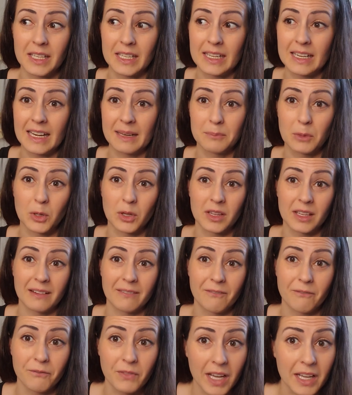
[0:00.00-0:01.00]
eat more
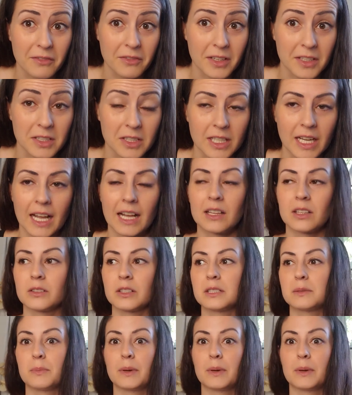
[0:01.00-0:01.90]
than 500 calories,